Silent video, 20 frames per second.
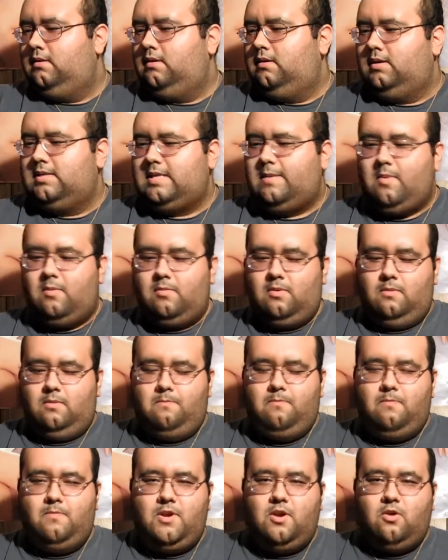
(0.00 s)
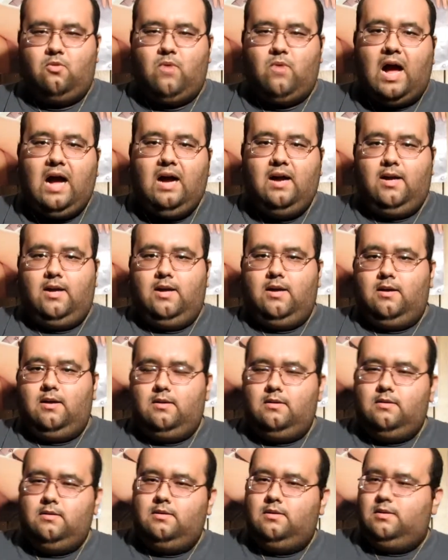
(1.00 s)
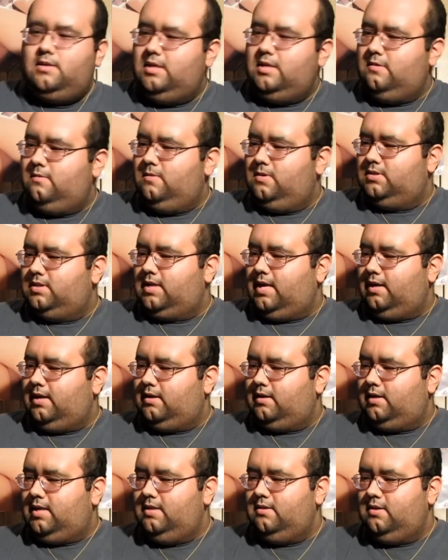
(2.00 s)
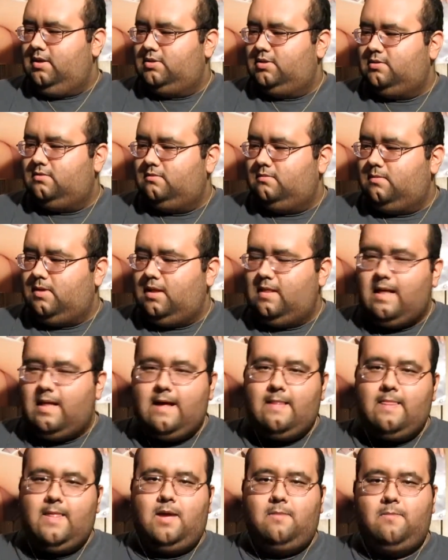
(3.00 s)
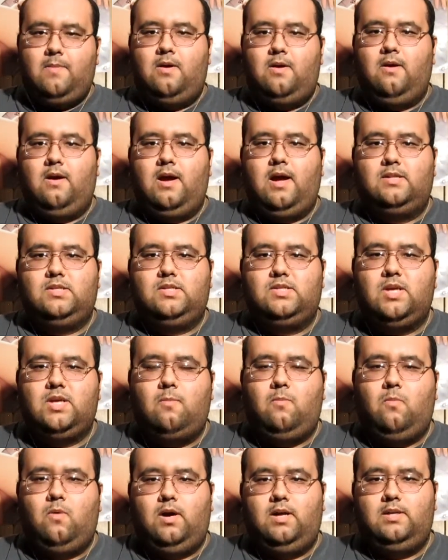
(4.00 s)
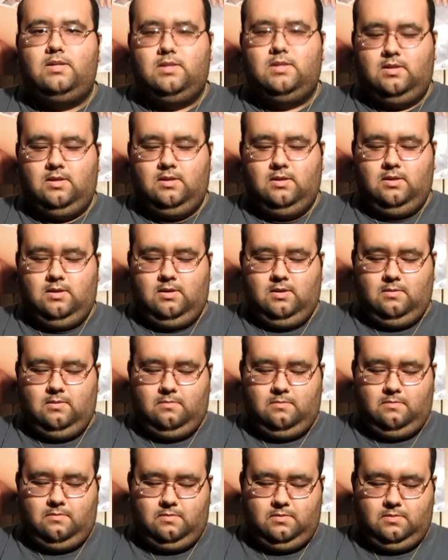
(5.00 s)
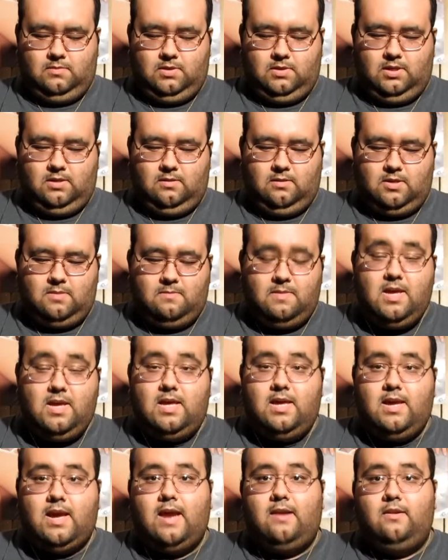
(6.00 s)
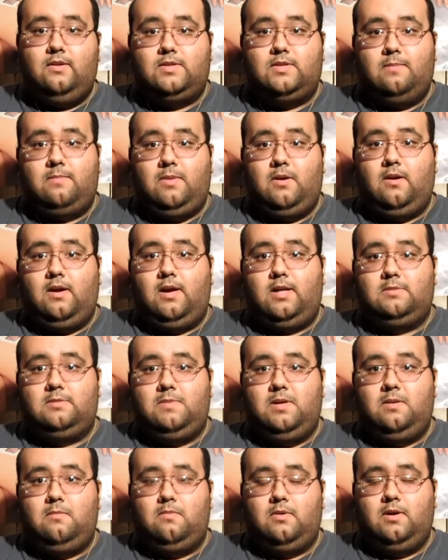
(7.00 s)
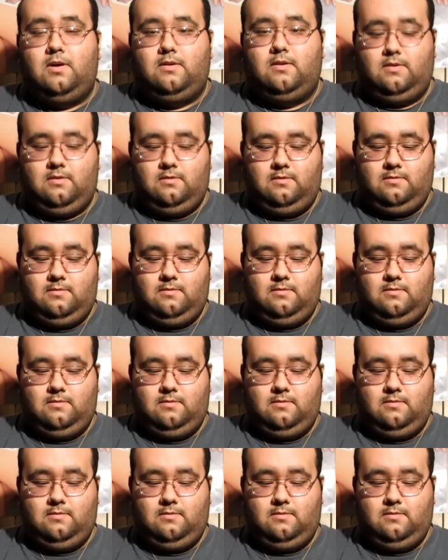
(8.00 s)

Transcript: Because I remember Naranga, he looks a lot like Baragon, somewhat. And to me, he kind of looks like Baragon's big brother.